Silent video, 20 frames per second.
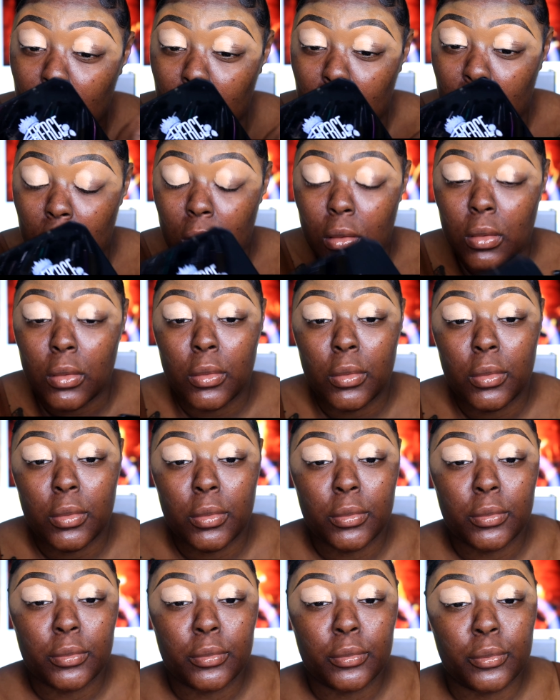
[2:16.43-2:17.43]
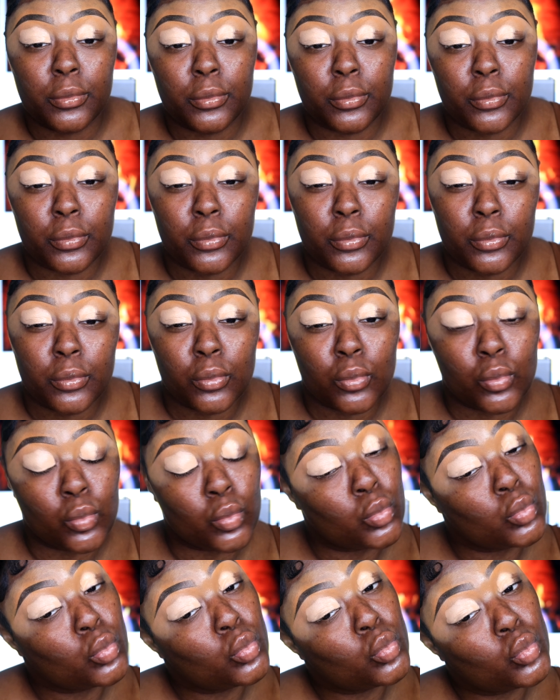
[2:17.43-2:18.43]
of everything I just said, you're gonna love
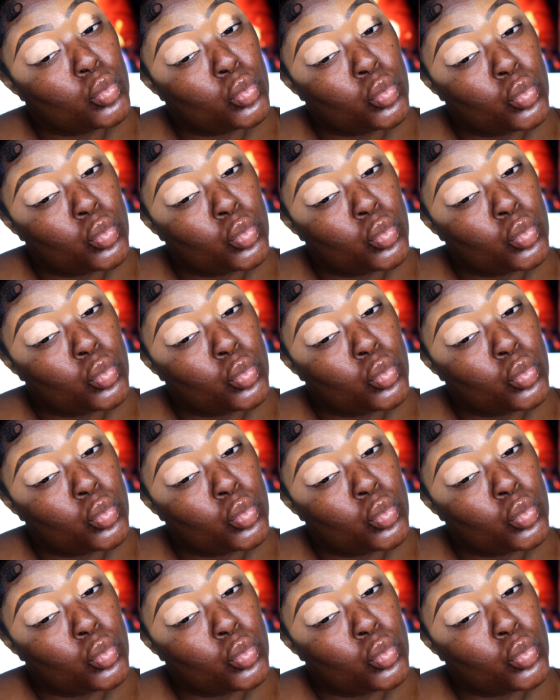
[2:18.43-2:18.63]
this.